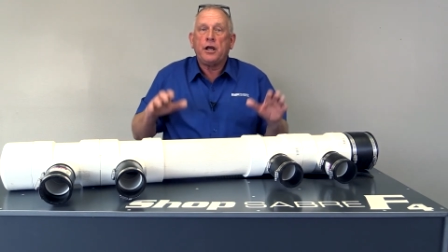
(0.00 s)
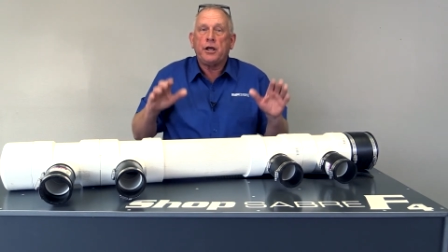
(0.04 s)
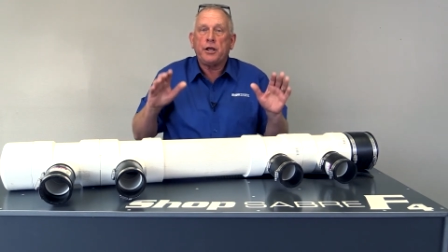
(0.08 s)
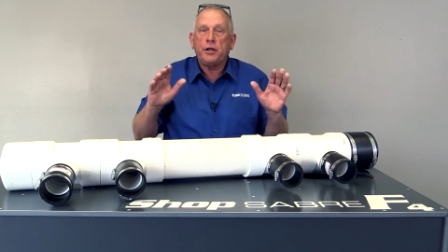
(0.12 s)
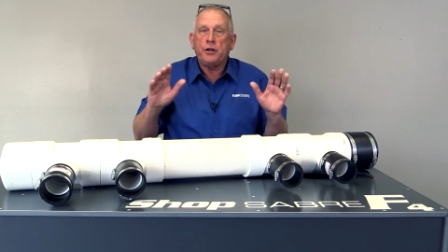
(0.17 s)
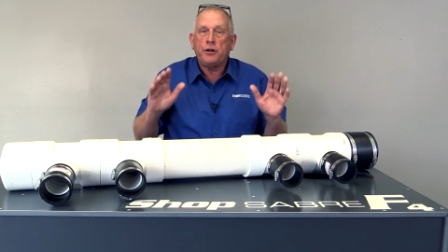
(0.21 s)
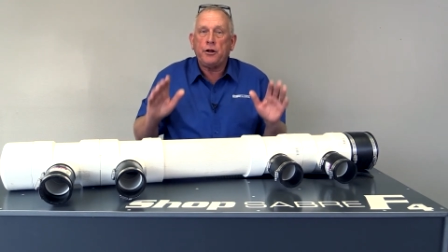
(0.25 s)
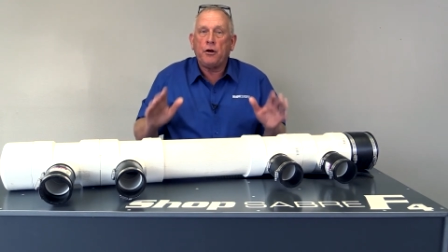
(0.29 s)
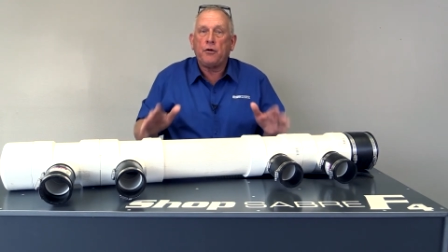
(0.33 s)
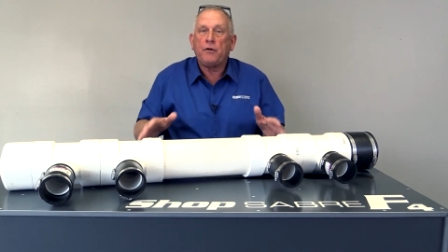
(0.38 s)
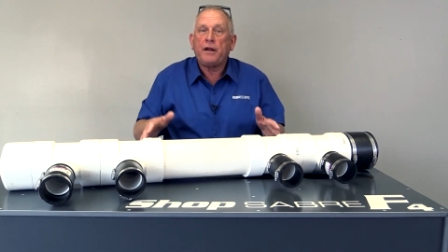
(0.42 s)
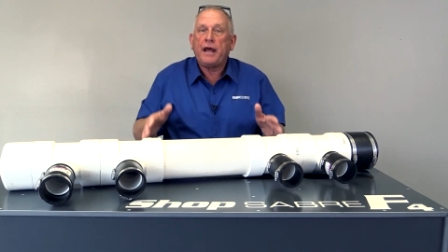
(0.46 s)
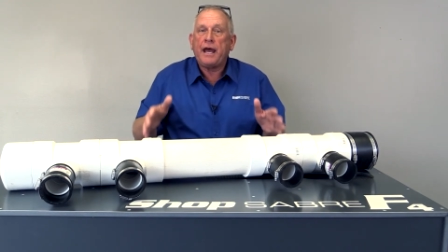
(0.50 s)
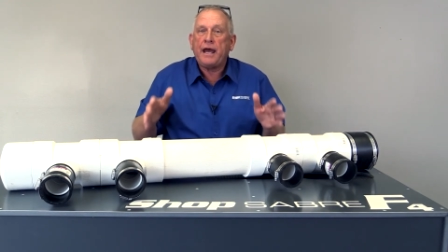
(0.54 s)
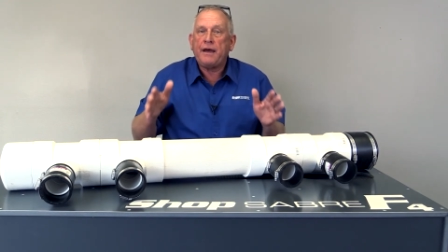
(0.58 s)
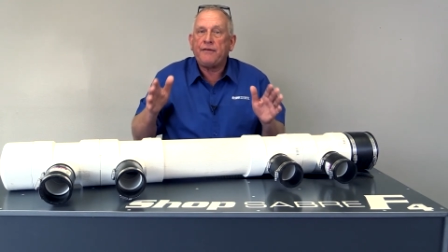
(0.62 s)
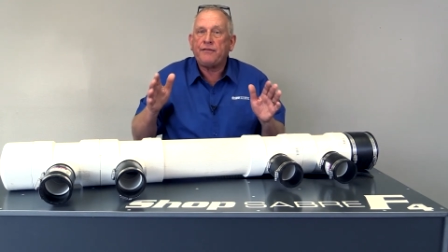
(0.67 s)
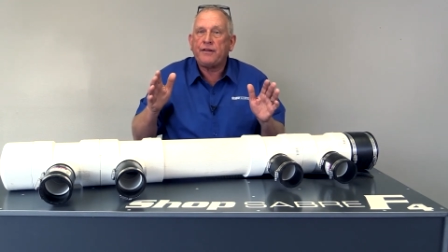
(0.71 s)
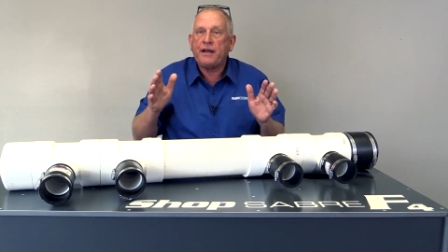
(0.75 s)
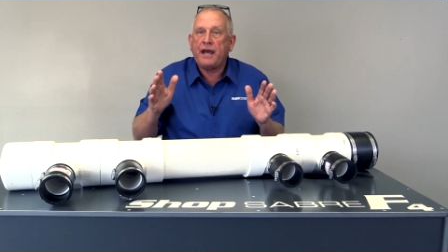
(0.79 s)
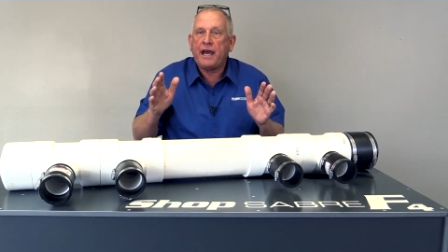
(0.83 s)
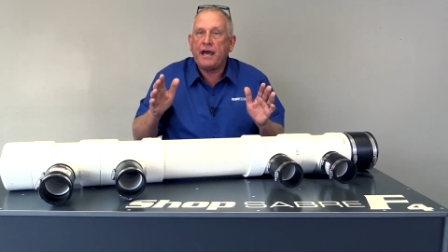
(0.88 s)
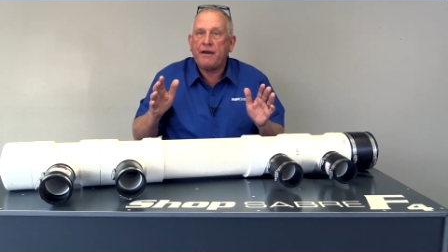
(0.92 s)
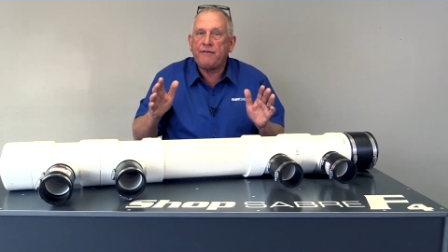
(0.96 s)
you don't
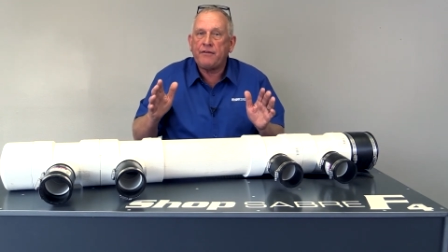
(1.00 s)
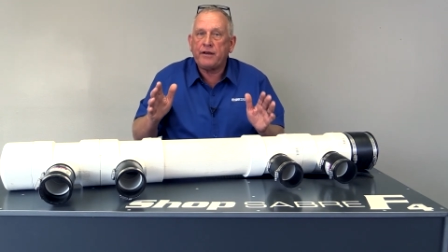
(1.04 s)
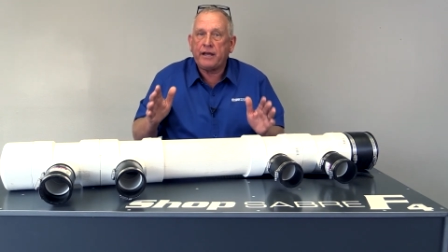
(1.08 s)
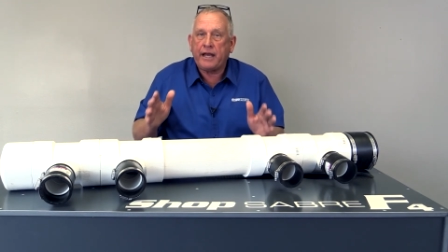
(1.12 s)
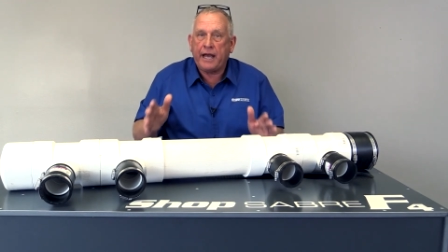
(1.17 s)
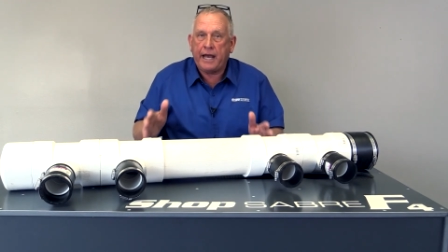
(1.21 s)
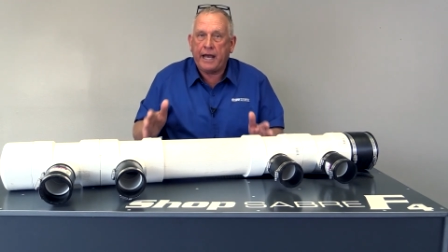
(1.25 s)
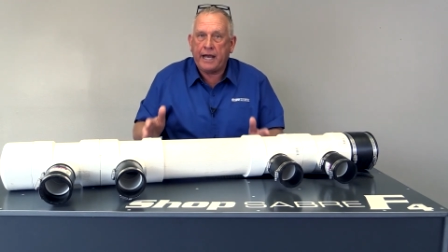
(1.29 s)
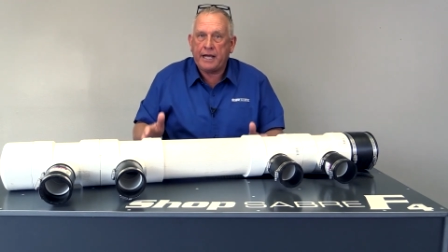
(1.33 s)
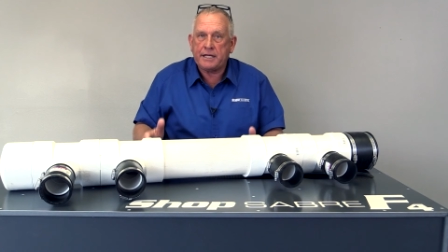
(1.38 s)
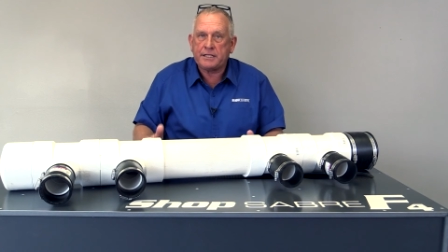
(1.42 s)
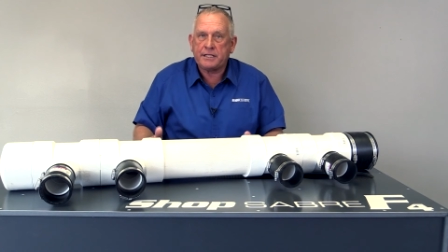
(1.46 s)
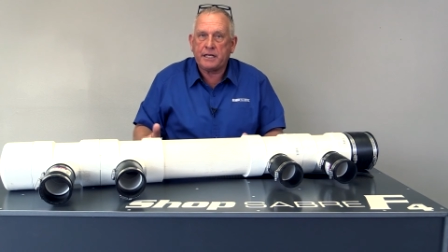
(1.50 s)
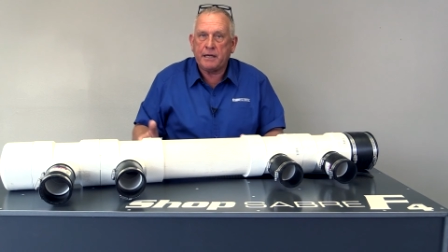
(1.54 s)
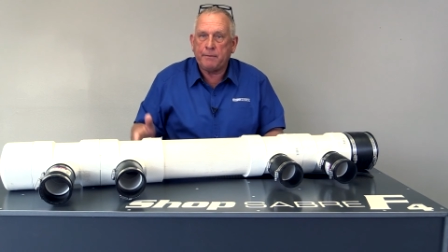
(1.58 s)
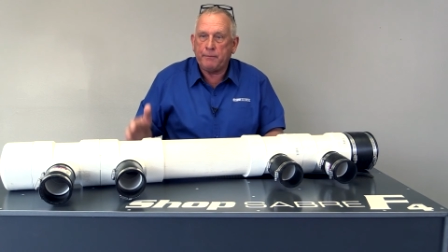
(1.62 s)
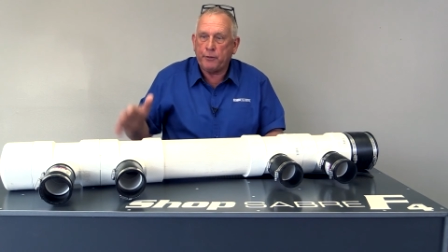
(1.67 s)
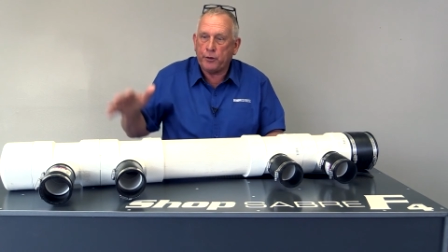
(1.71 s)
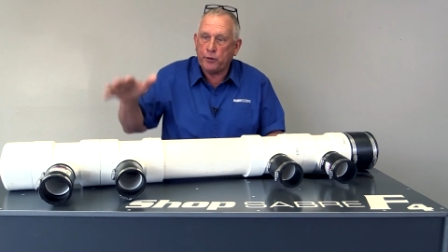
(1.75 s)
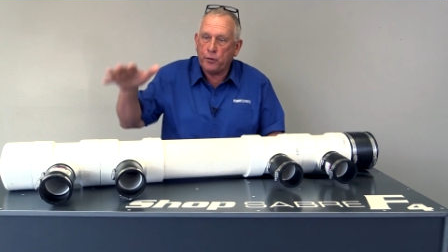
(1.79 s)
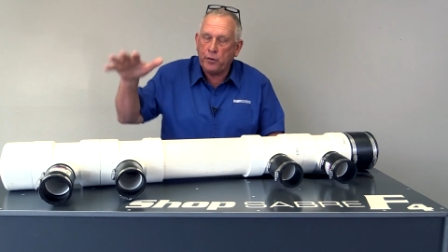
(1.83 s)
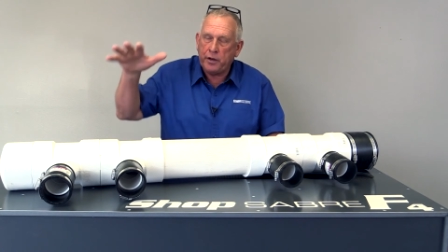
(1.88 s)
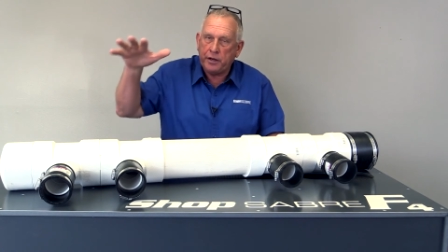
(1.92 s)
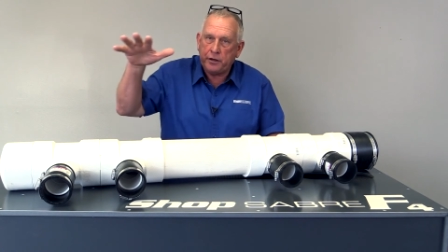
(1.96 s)
have to have a gasket
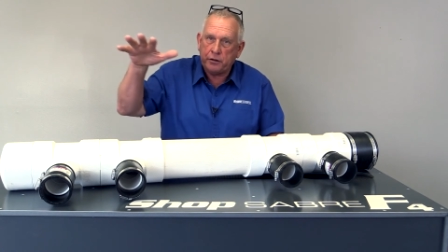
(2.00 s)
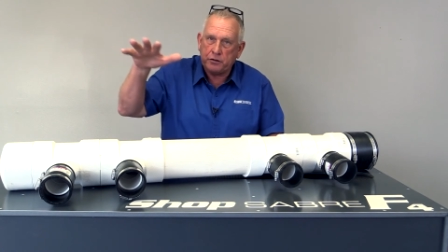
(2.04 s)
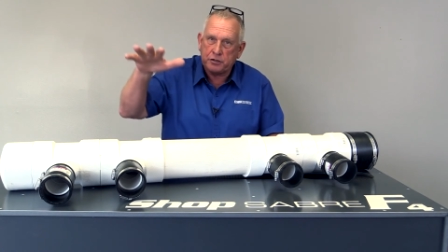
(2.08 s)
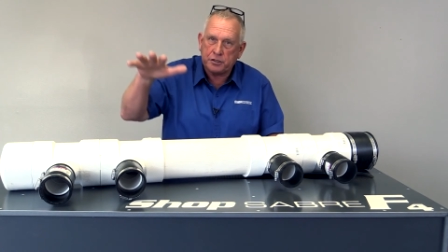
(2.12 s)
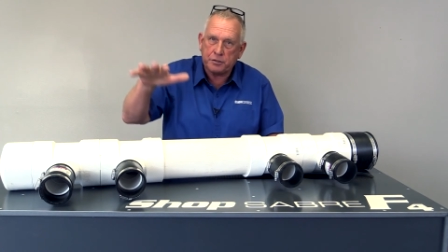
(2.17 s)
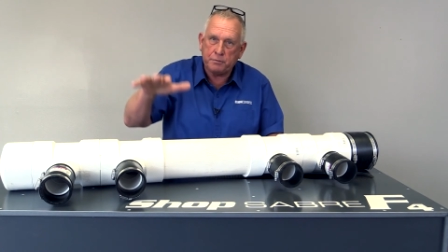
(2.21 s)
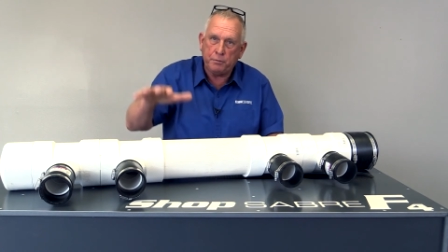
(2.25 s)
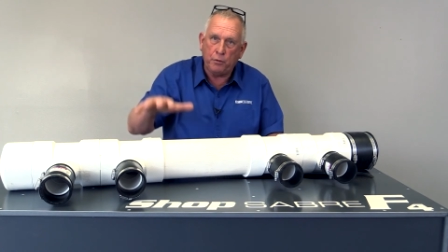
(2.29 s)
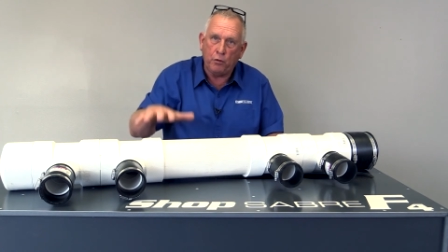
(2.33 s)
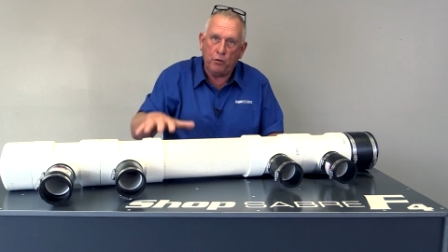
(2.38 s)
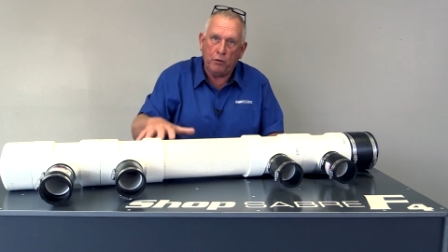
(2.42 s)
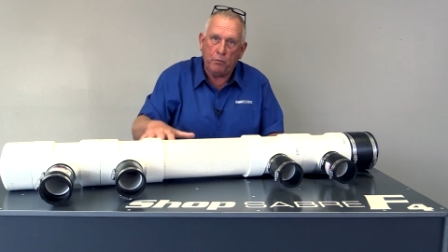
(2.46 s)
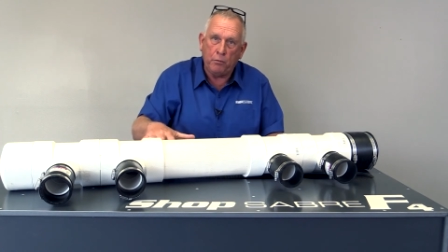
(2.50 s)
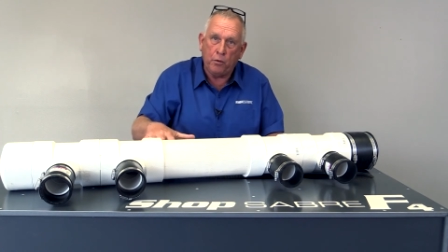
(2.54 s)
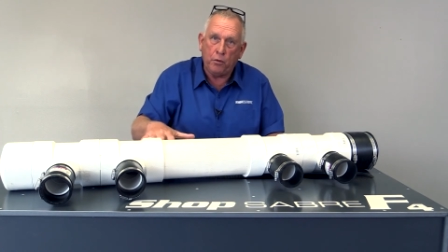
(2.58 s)
between your spoil